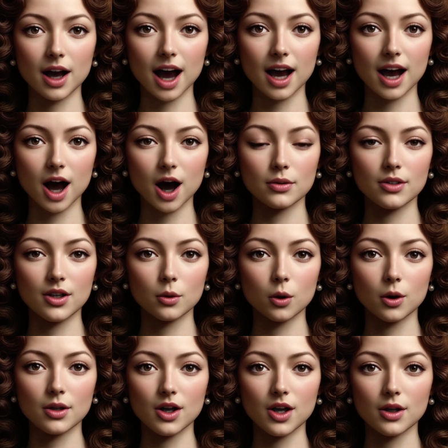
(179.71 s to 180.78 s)
I often
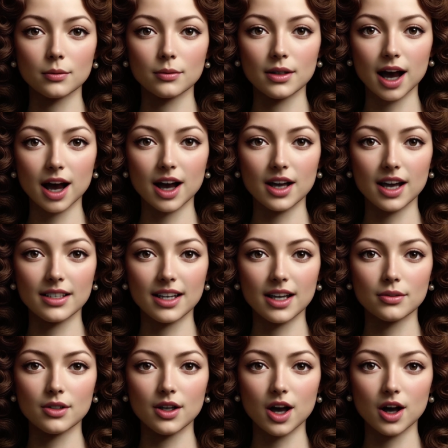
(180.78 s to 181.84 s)
wonder, had I
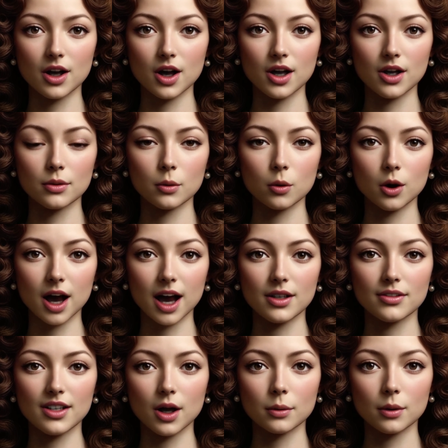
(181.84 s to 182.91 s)
lived longer, would I
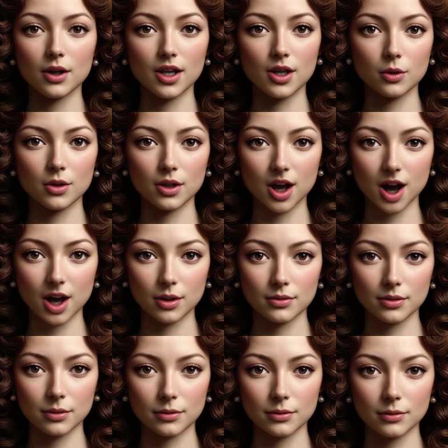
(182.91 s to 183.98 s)
have tempered his resolve?